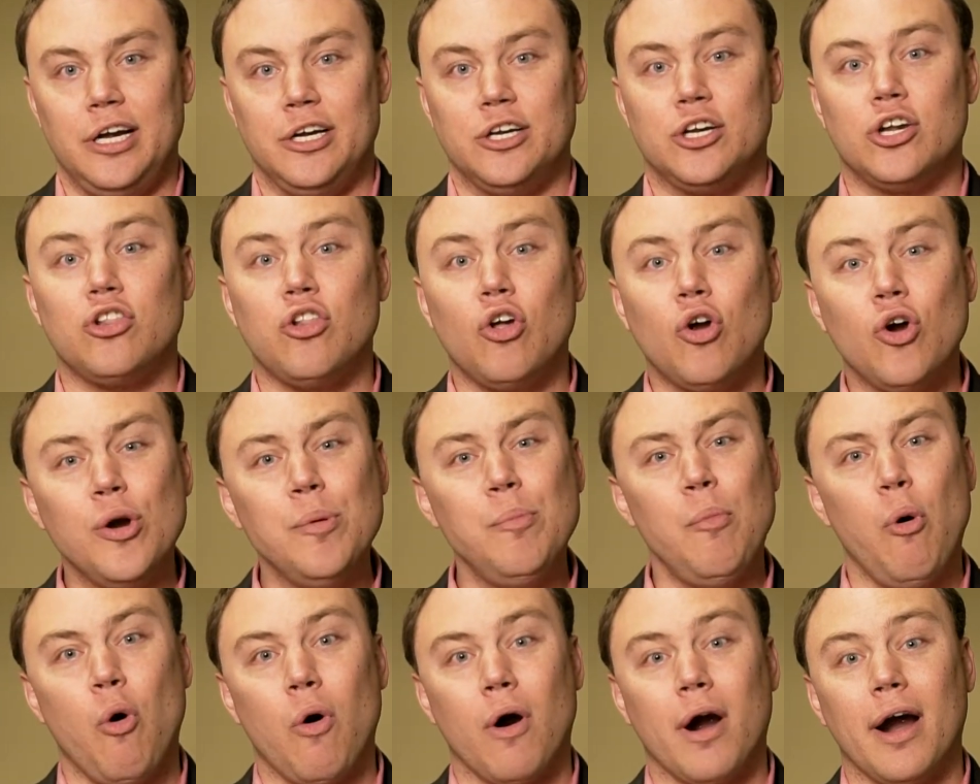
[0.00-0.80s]
To learn
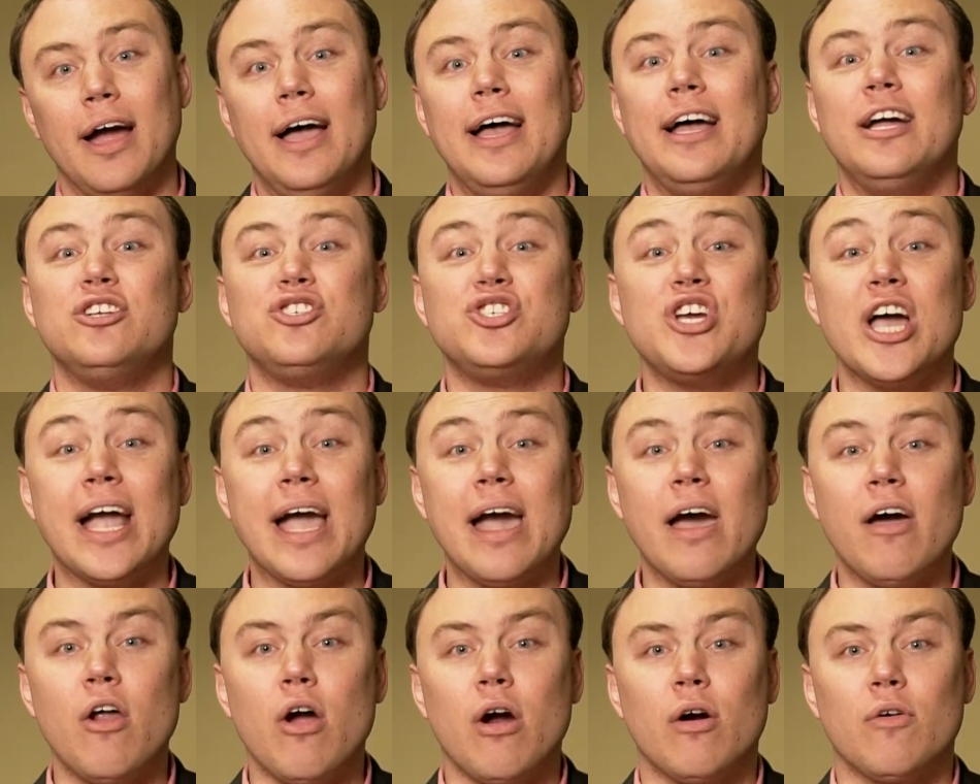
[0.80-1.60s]
more, check
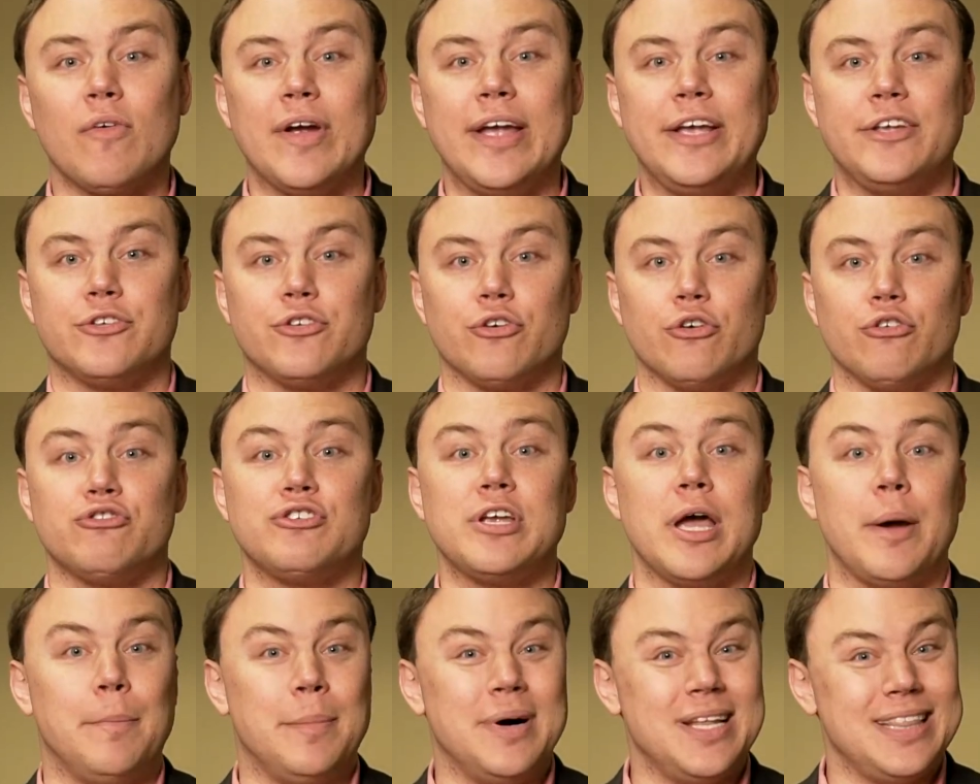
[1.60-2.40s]
out our research
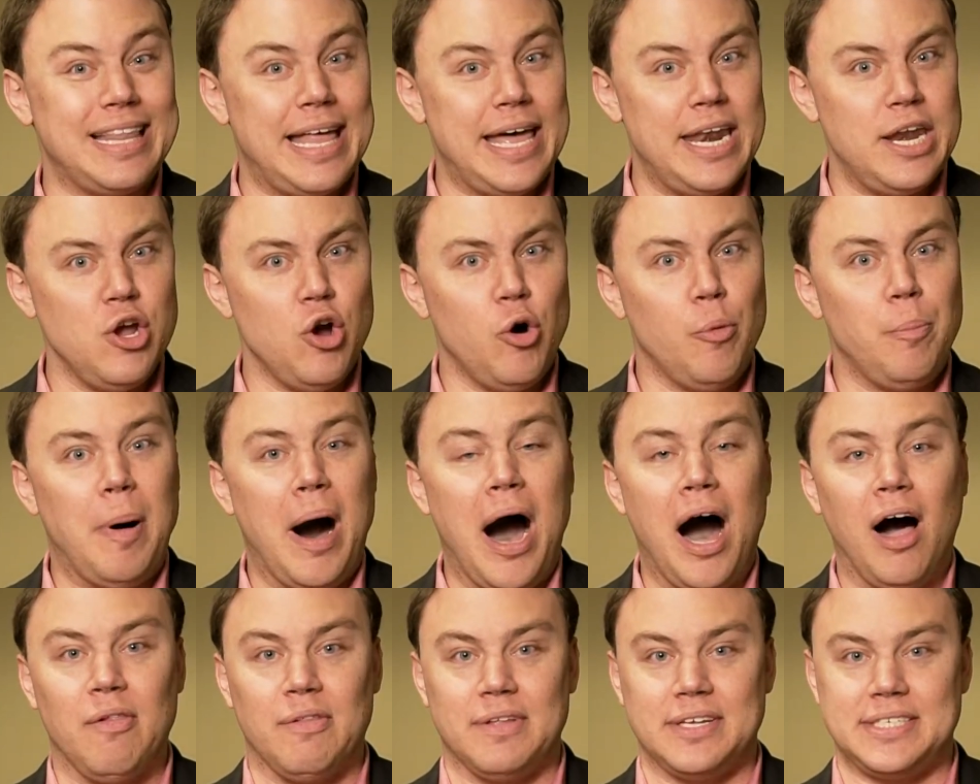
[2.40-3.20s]
at
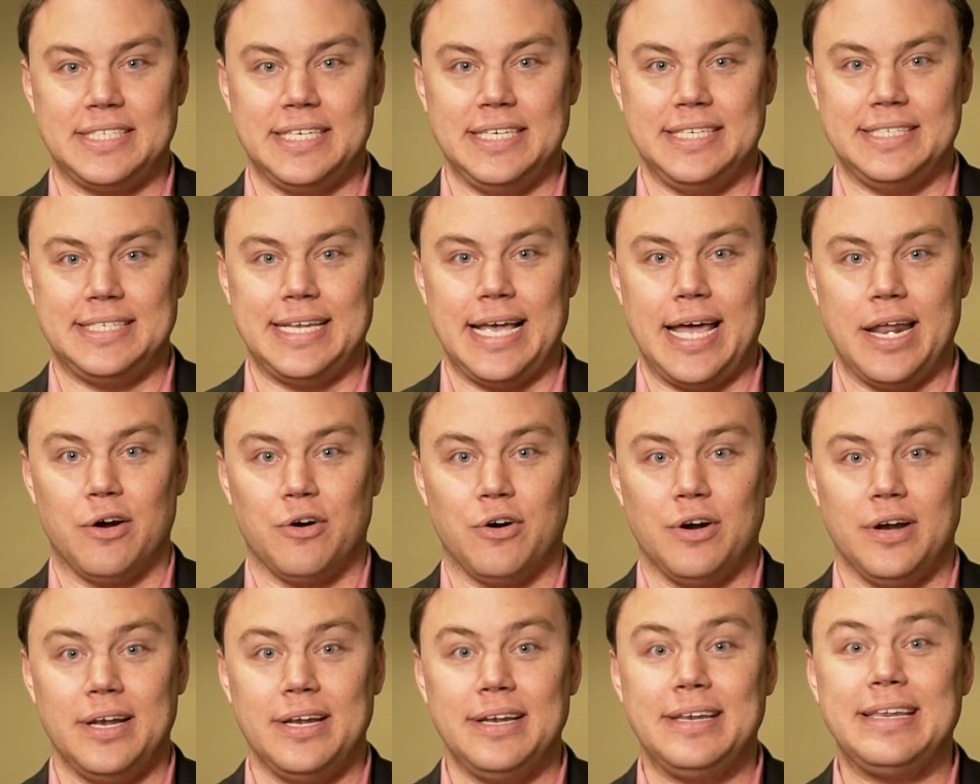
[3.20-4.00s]

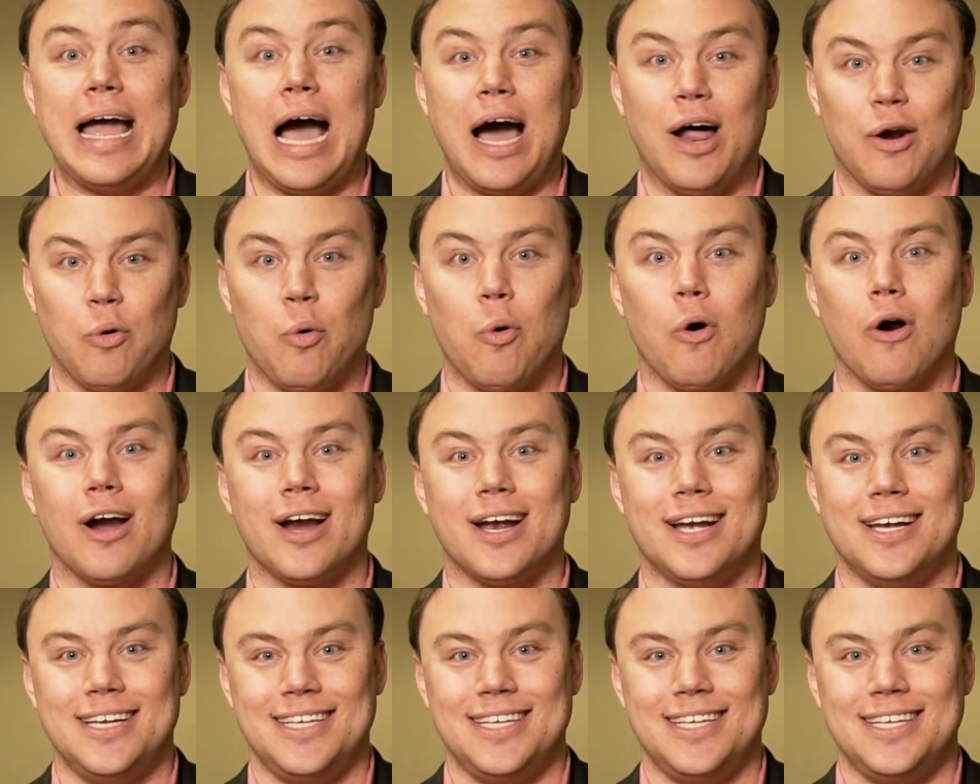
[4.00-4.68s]
millennialpolicycenter.org.